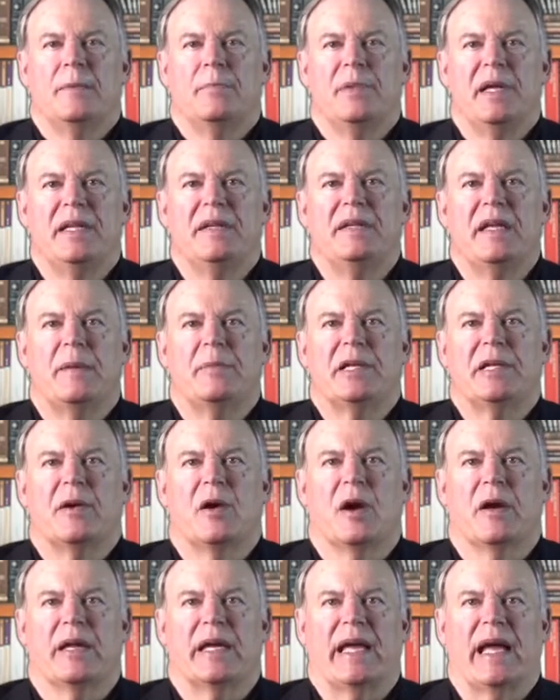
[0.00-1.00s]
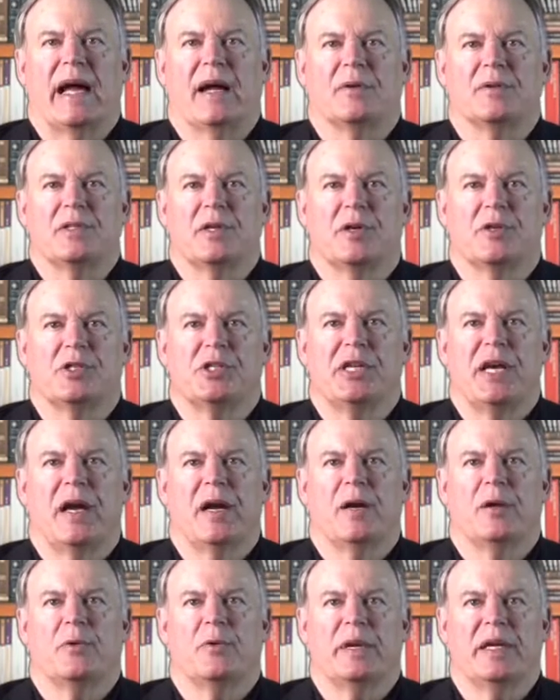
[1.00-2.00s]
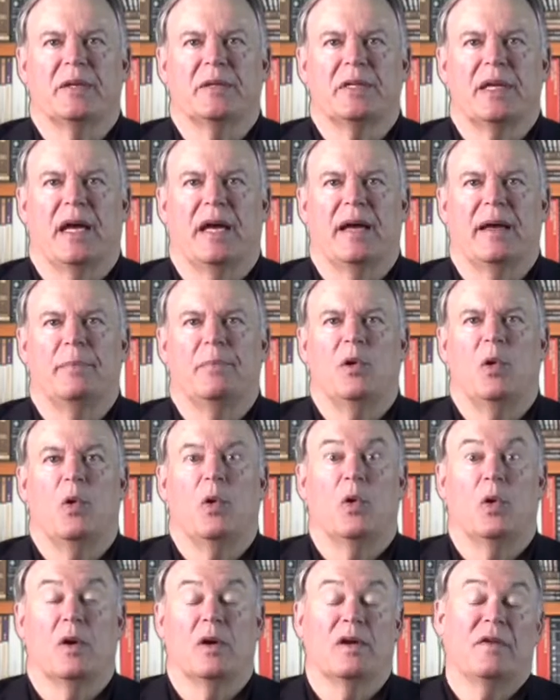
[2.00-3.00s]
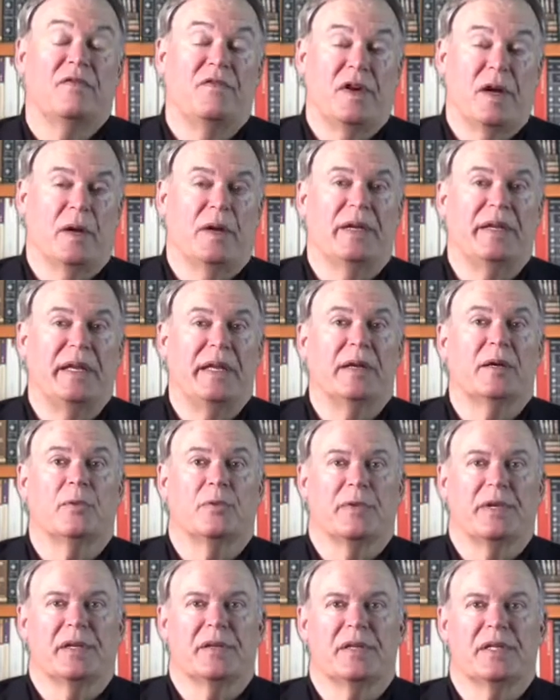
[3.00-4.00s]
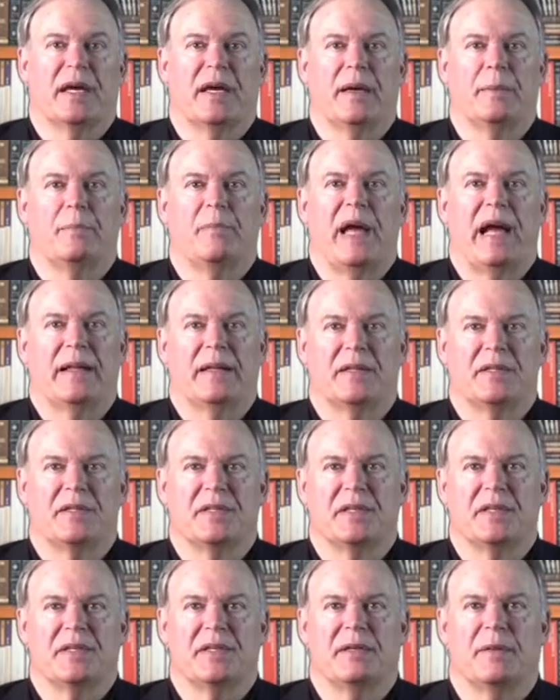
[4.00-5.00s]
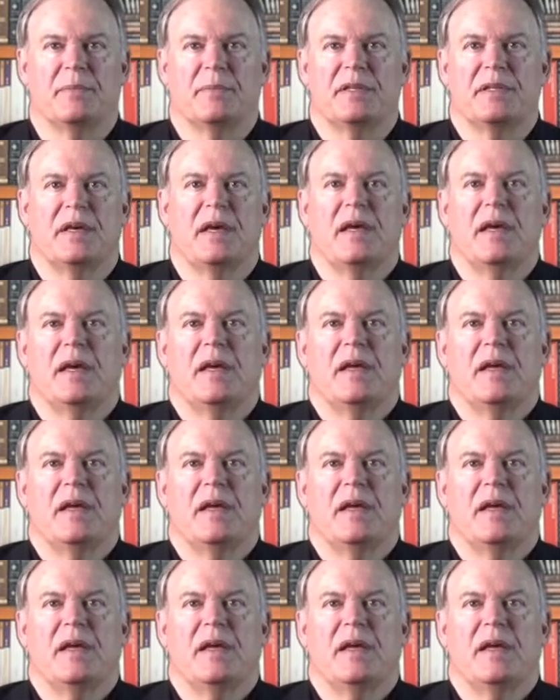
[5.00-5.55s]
PIN debit card accounts are shared real-time or very near real-time balance systems.